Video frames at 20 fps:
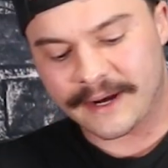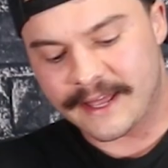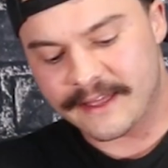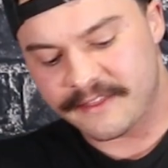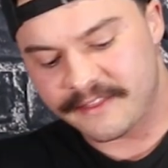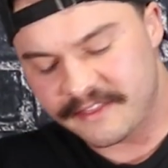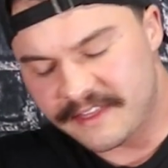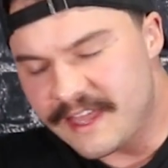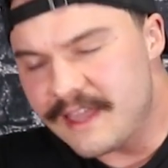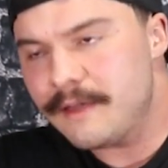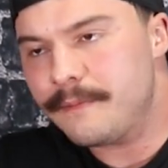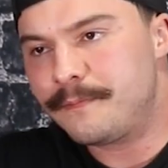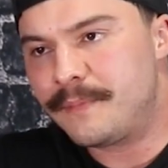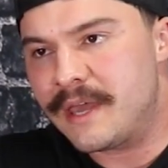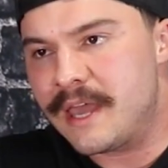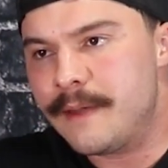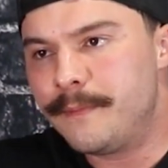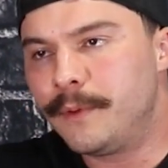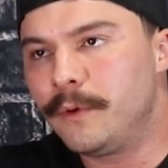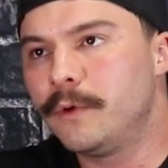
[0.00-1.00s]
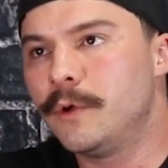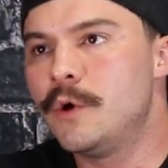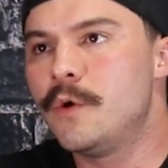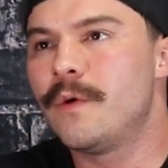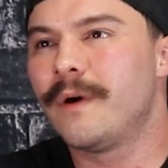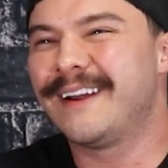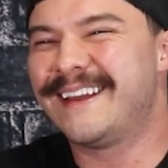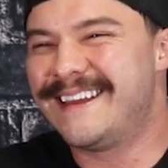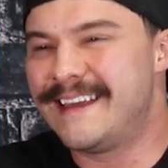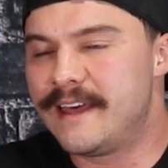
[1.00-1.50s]
I think people
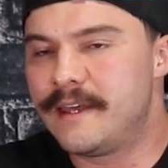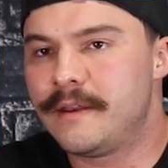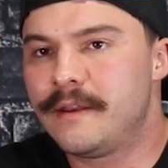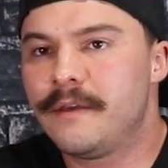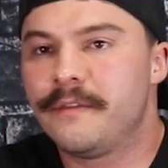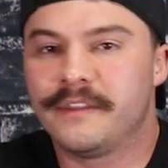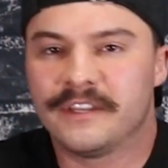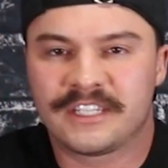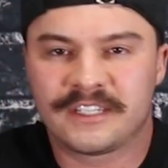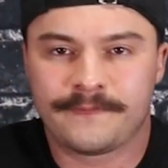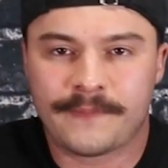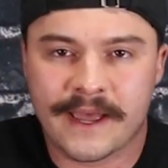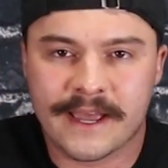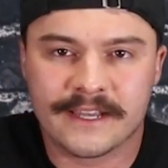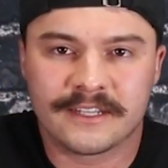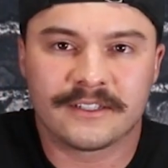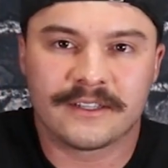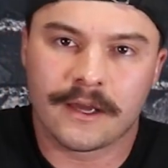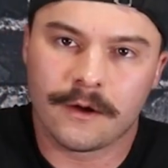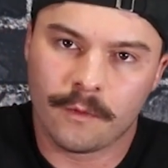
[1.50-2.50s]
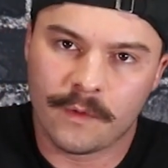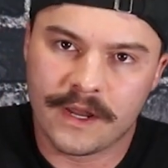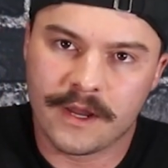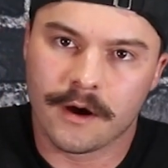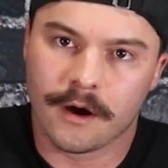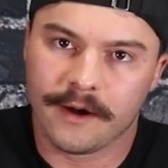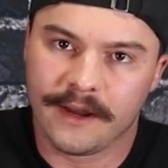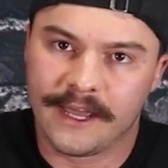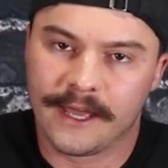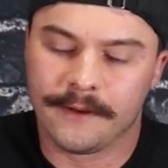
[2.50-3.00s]
who are in the space that we
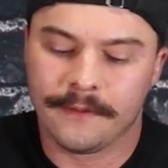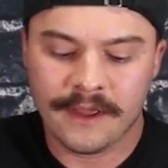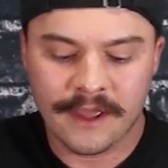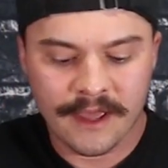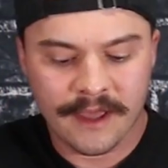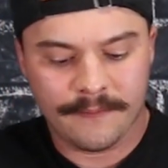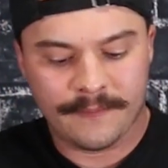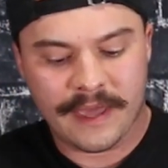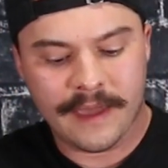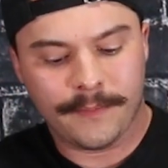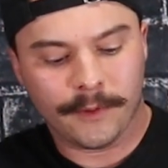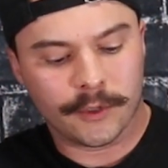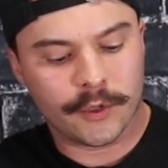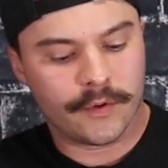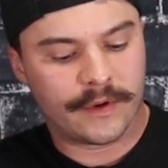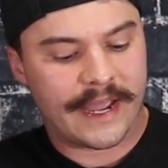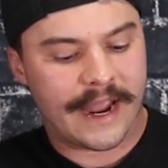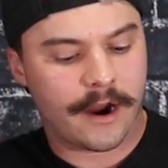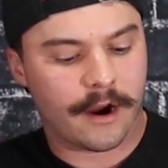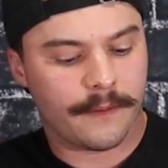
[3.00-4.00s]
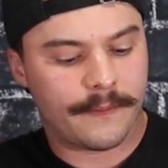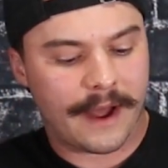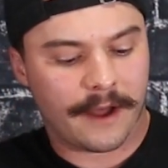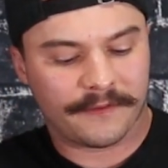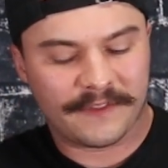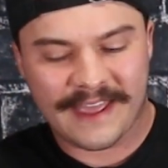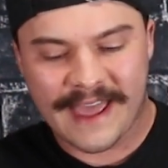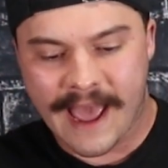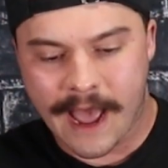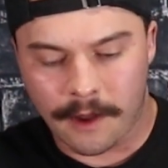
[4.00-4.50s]
are in, people who care
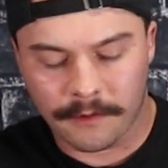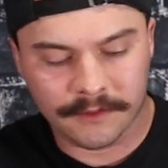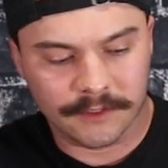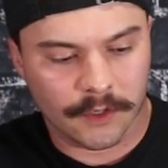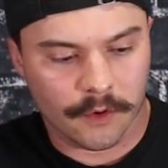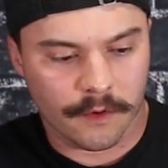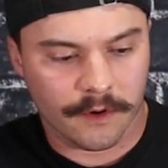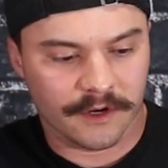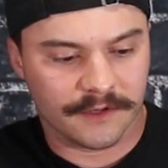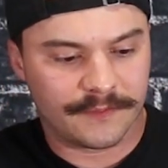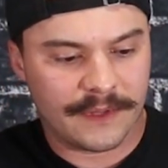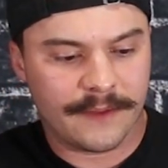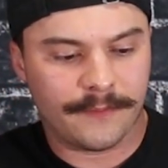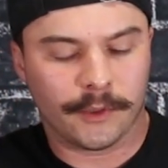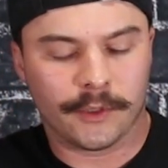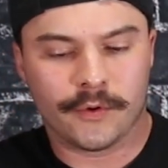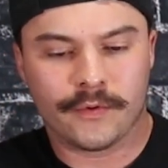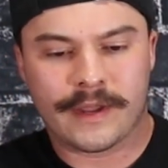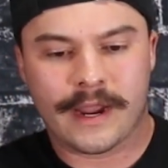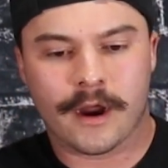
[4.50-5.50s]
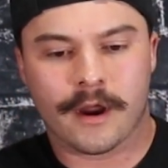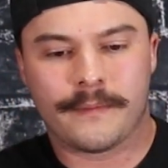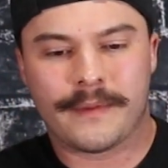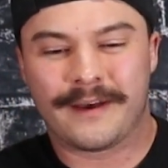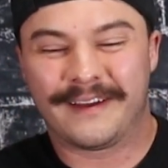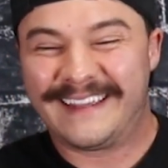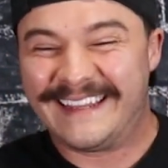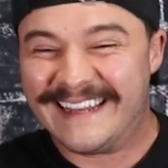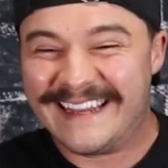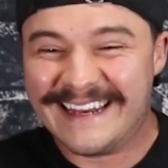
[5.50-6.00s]
about the outdoors, people who care
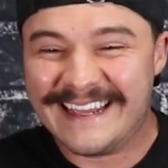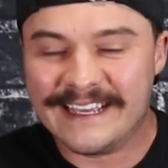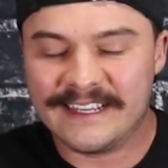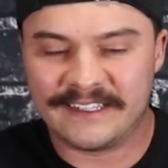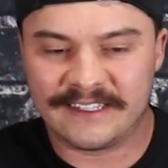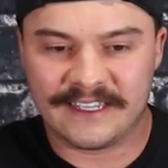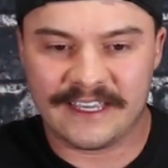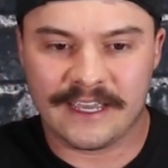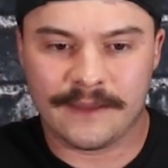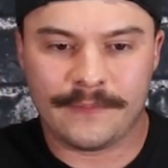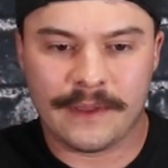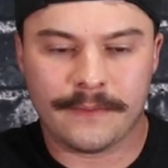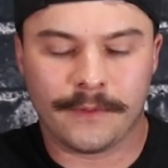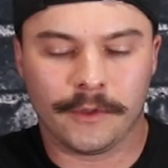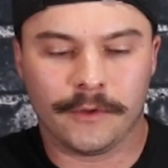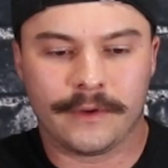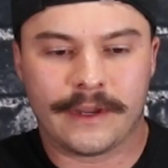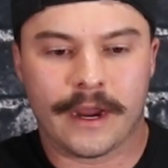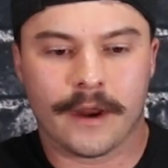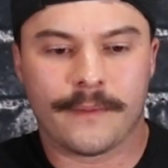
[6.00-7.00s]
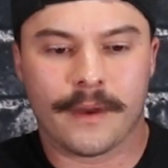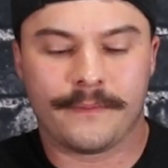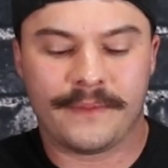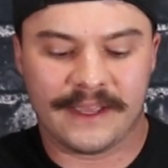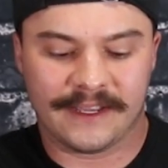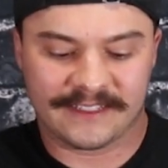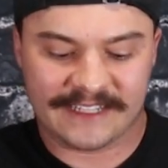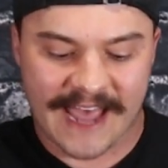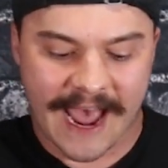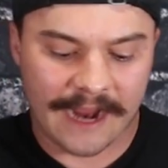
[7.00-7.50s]
about EDC, people who care about
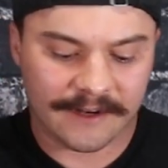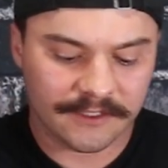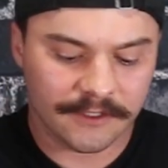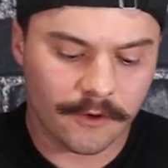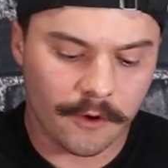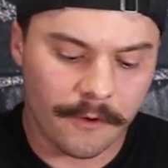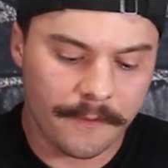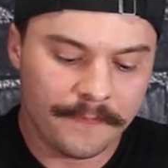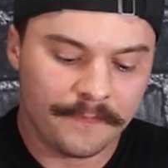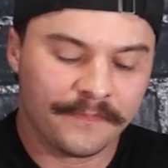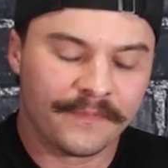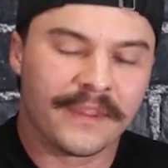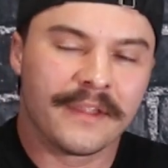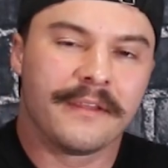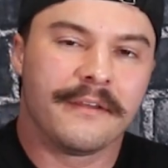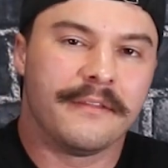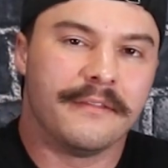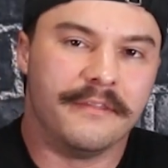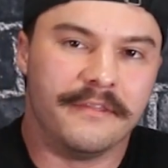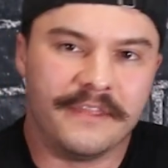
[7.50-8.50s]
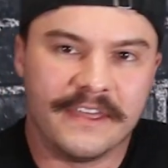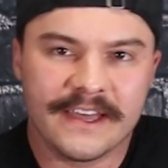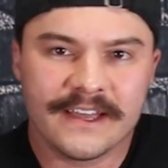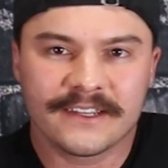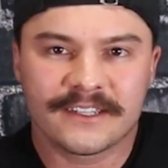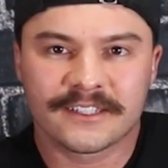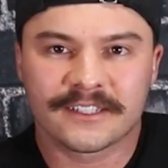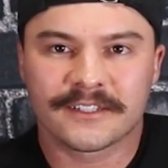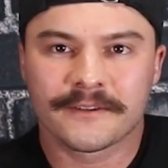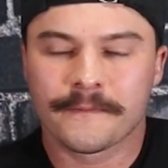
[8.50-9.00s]
being tactical,
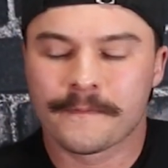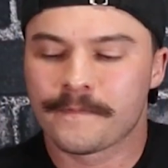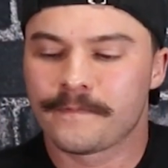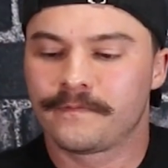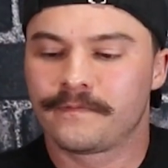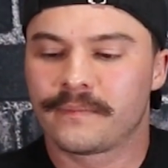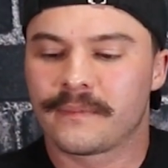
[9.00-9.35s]
this